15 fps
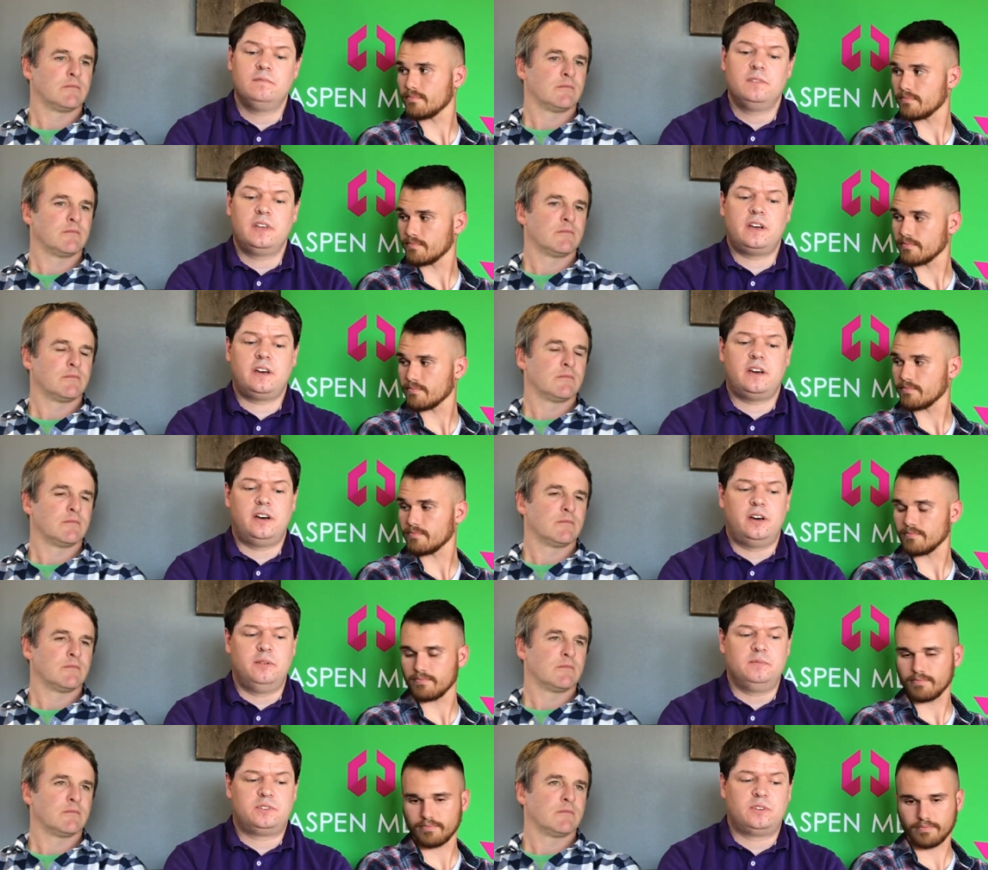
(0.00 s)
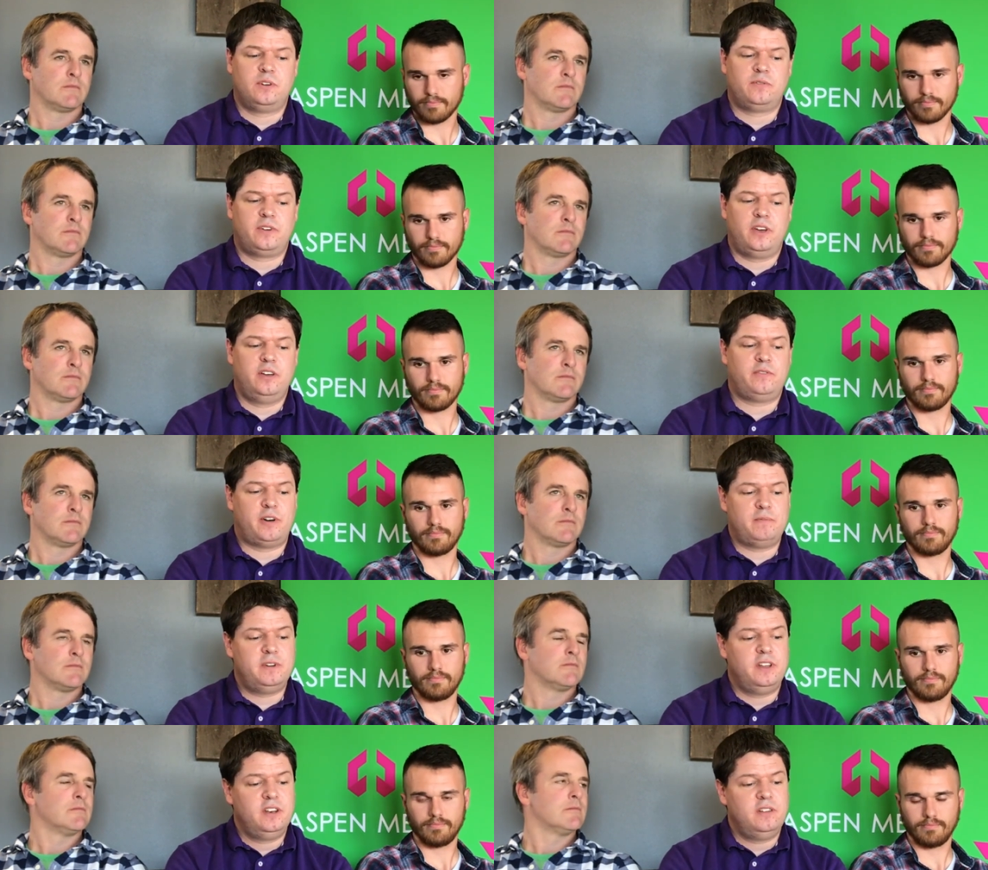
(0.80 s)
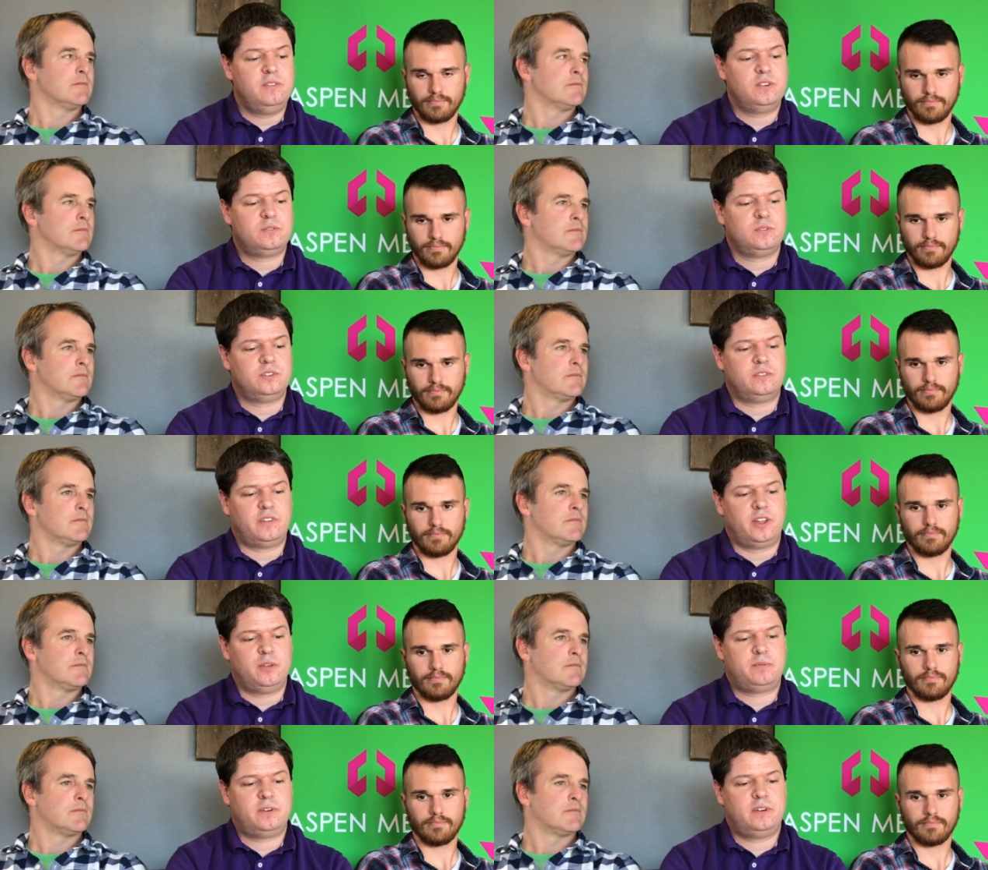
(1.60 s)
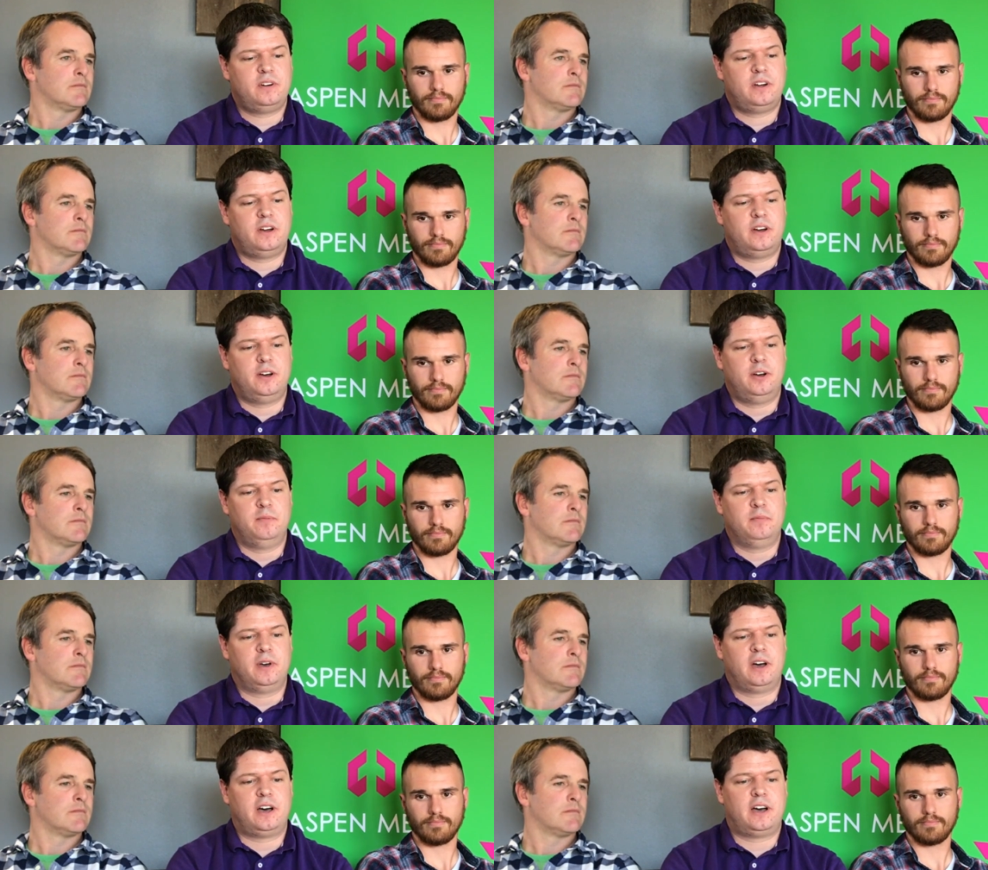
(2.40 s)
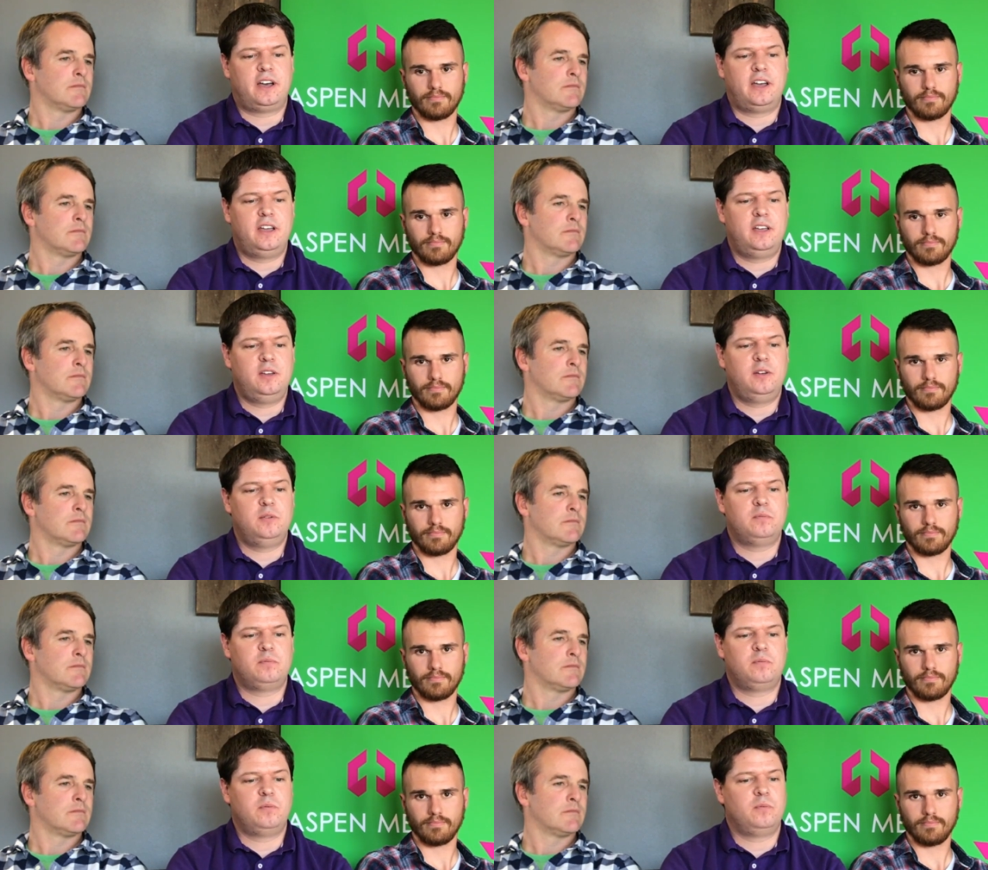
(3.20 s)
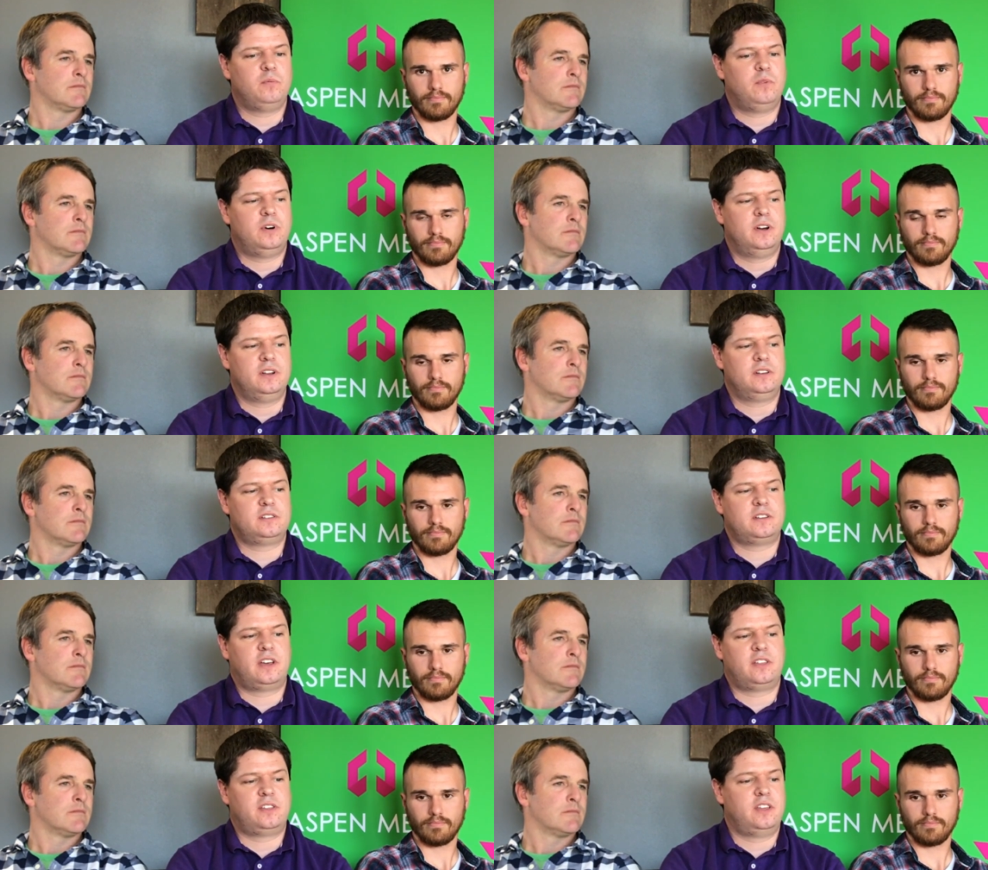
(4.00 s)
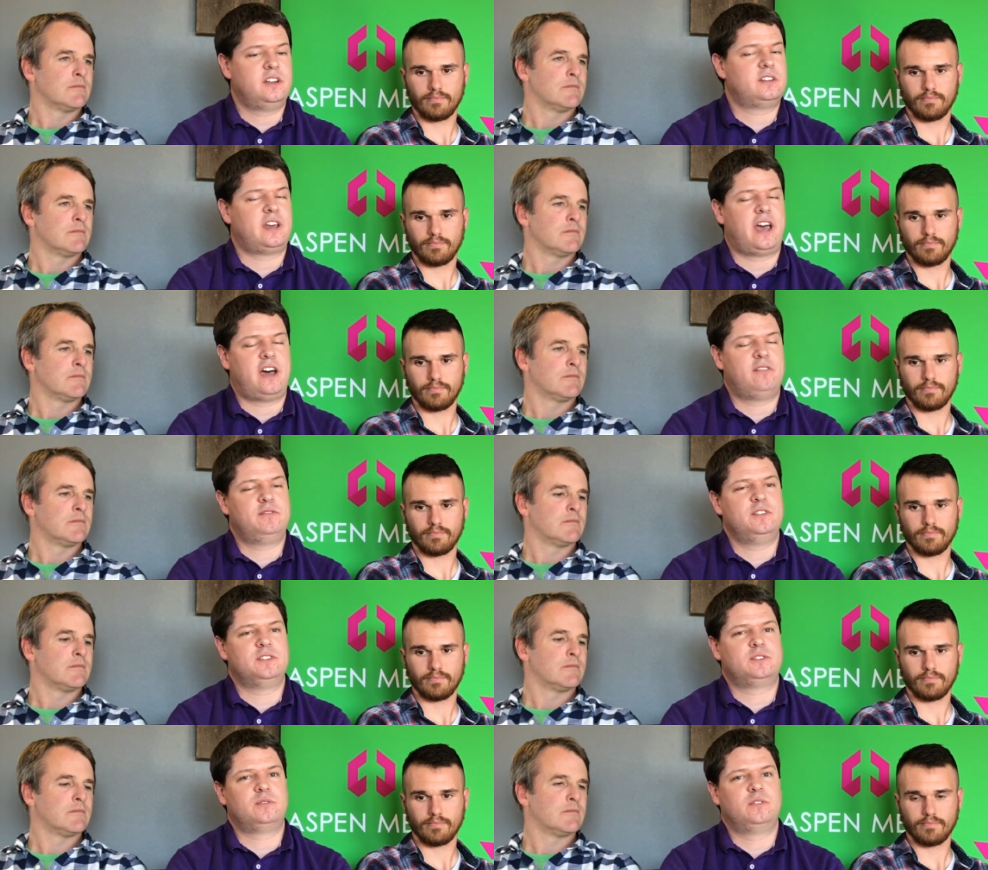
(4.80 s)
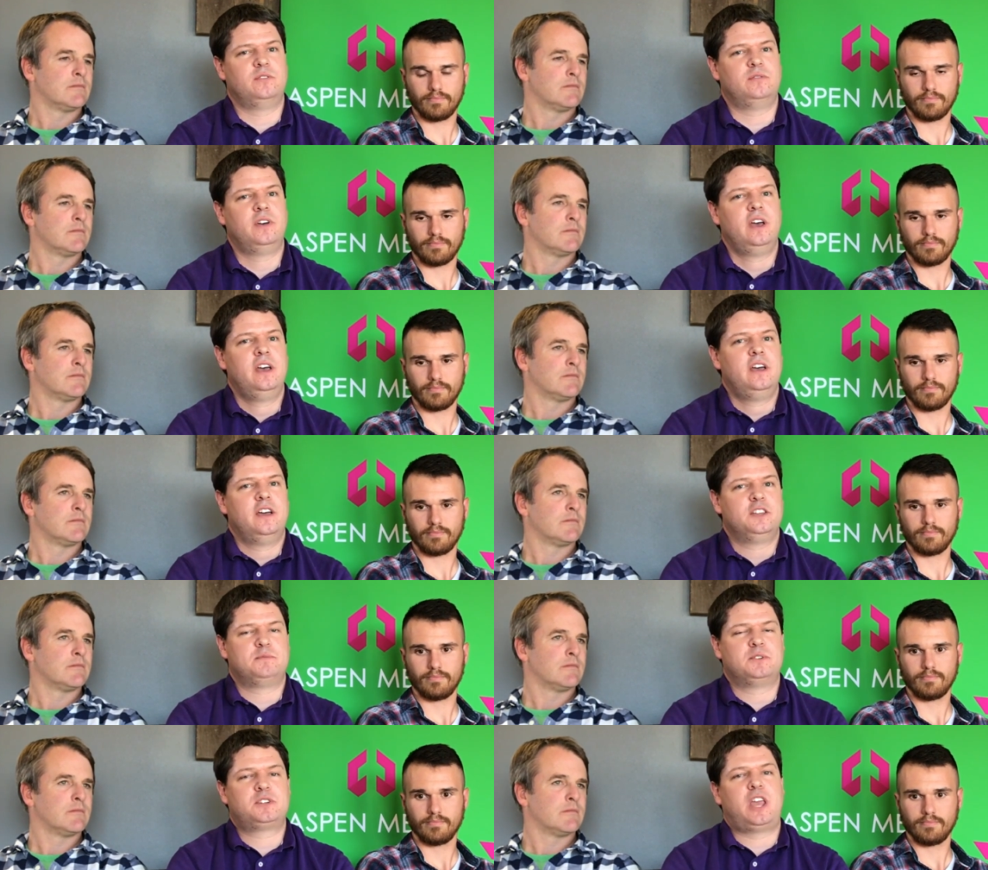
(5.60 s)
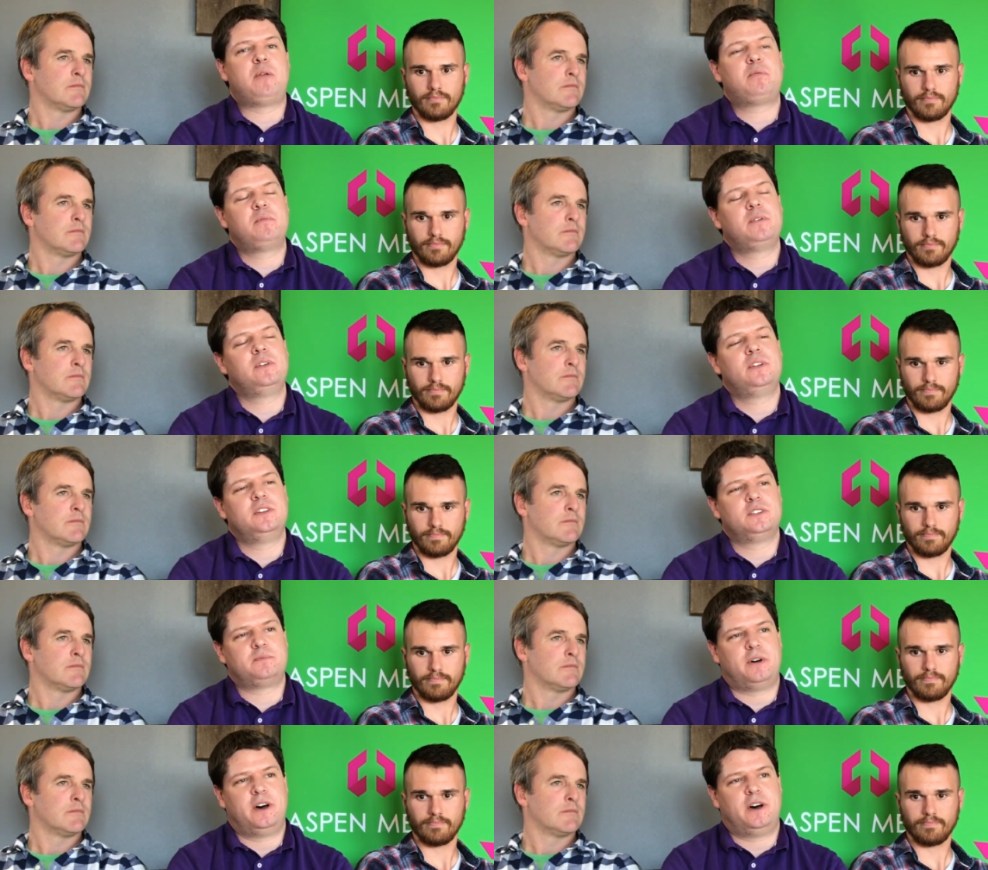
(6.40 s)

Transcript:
Speaker 1: Yeah, um, so if, if I'm an individual developer, um, I want, I think, to have this sort of as much capability as